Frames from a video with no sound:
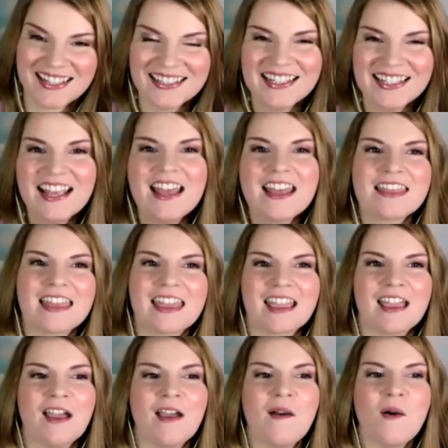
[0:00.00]
Right?
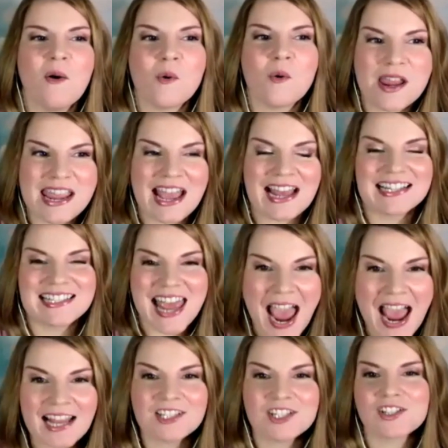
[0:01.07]
Like we
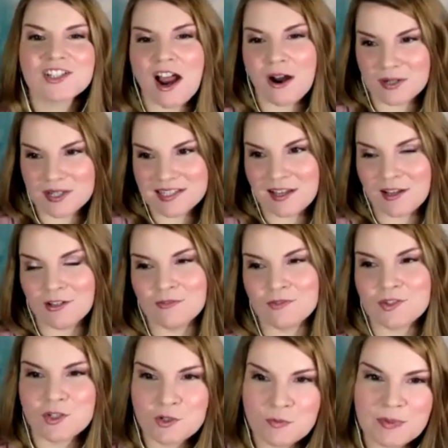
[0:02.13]
attach
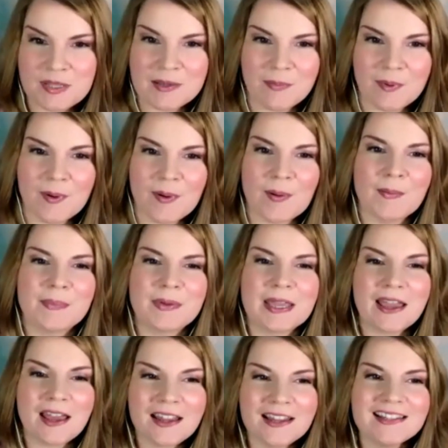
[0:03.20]
ourselves to people
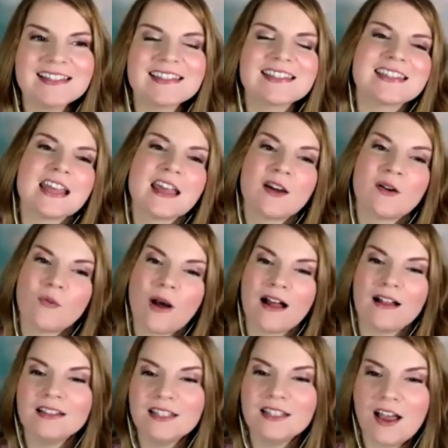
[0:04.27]
because,
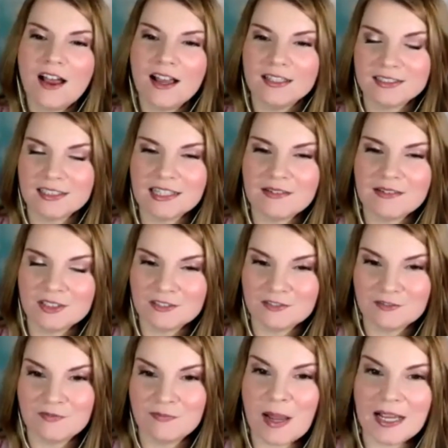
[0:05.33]
well, on the level
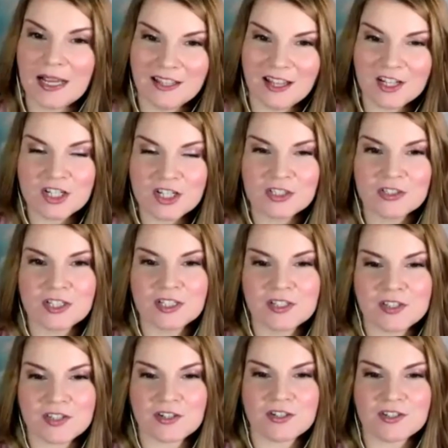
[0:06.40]
of biological
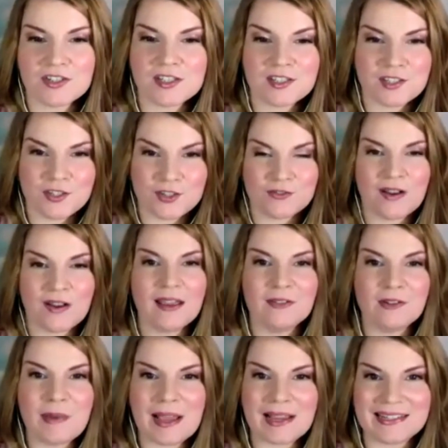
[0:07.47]
concerns, it's a
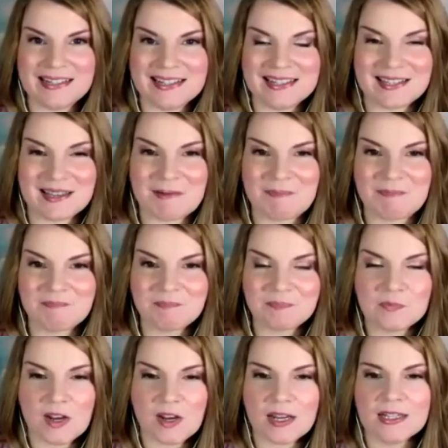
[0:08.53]
survival mechanism,
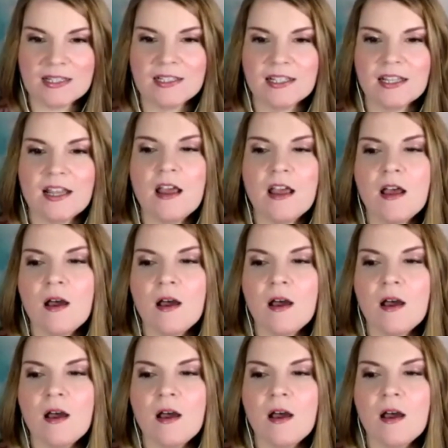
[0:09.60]
right?